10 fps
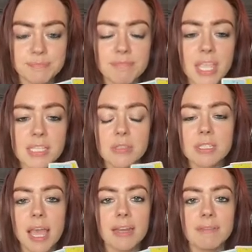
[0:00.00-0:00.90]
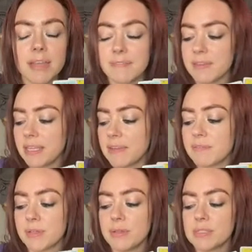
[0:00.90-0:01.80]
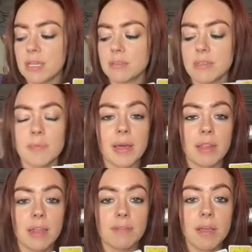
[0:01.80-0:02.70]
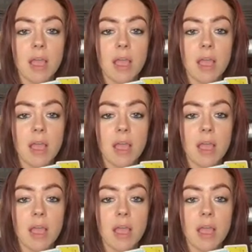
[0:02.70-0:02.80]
So it's kind of, I feel like for you, it's also about a lot of